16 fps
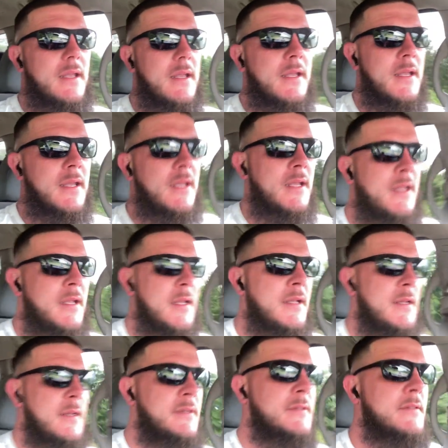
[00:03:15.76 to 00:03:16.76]

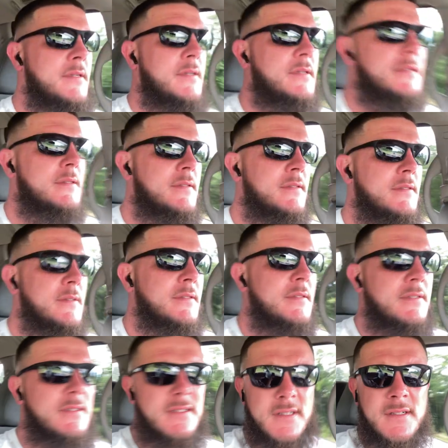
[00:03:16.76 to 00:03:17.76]
and
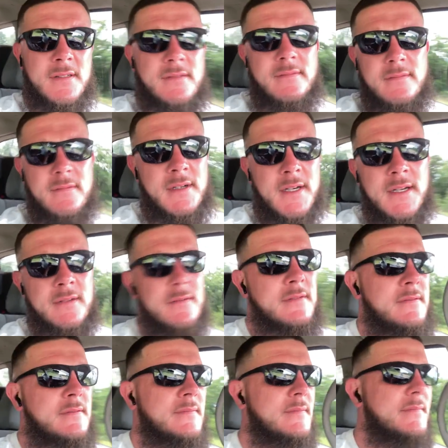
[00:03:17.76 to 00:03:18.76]
whatever.
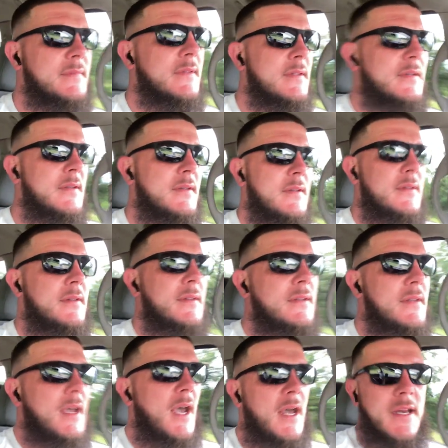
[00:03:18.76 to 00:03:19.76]

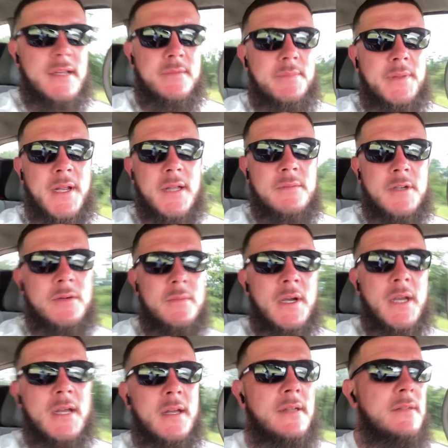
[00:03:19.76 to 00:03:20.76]
I didn't pay him no
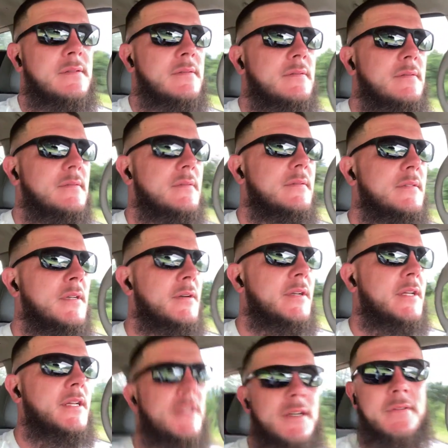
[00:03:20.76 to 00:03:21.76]
mind. He
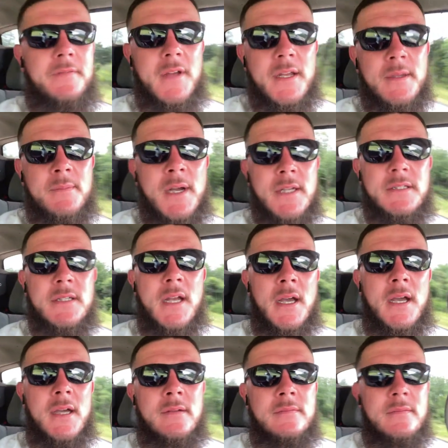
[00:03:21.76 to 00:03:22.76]
didn't affect my
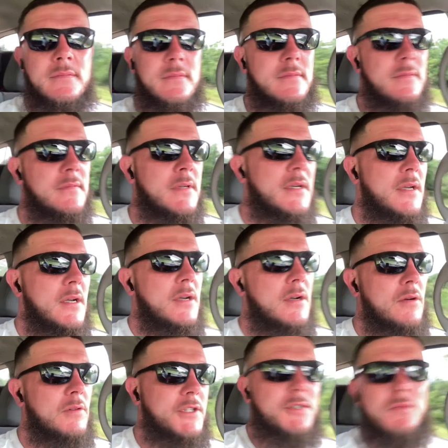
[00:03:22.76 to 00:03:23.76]
job,
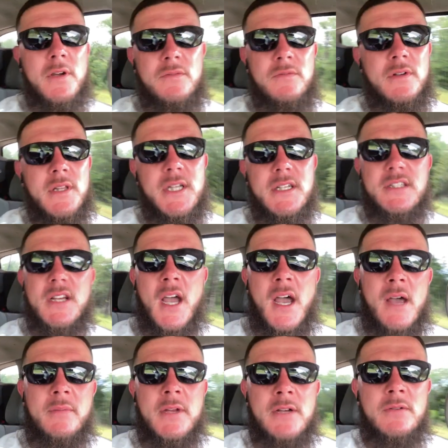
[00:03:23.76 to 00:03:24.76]
which wasn't really a
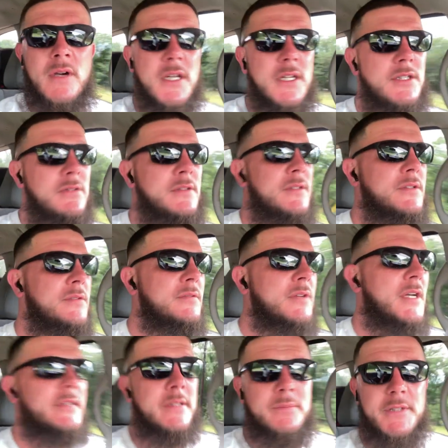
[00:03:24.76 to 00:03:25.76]
job anyways. You didn't do
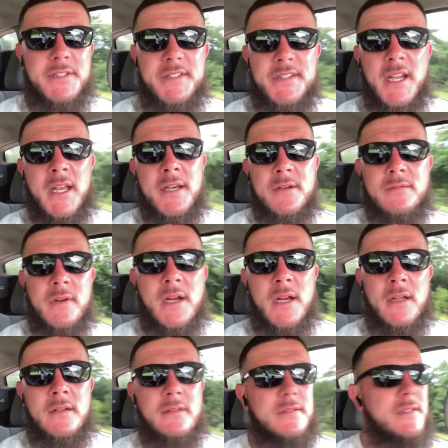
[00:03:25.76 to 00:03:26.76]
nothing but stand
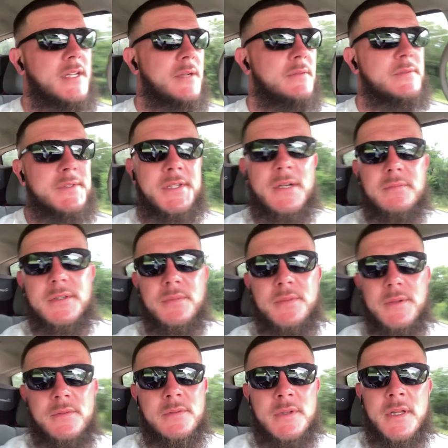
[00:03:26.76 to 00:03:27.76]
around, say what's up to
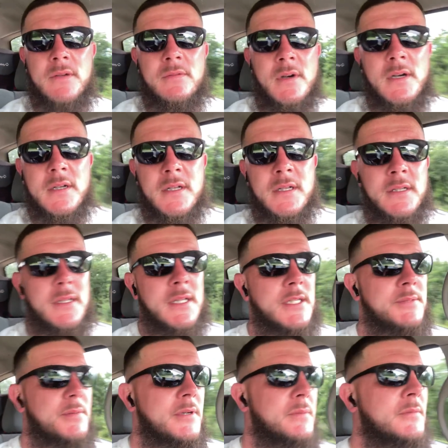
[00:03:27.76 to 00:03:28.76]
people when they walk in. That's
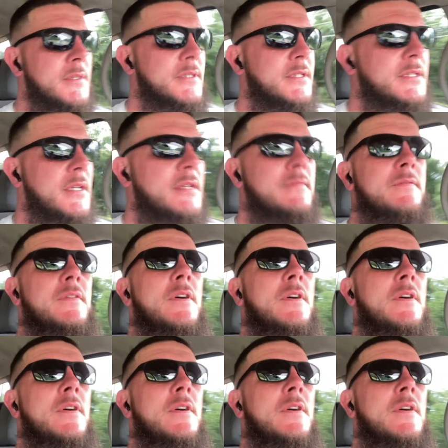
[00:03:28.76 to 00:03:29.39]
pretty much it.